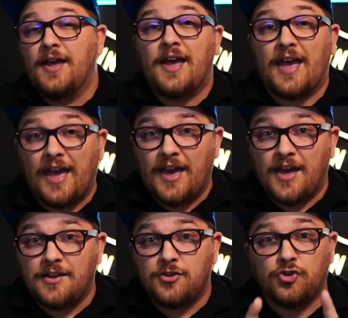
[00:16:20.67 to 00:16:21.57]

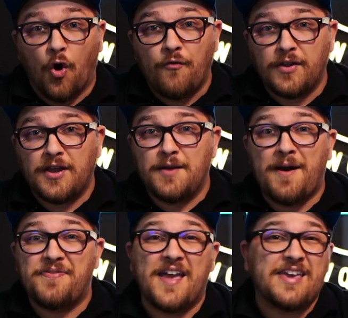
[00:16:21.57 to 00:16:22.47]
And don't forget about
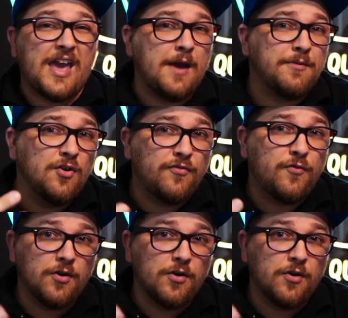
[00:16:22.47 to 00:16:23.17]
that Cameo 4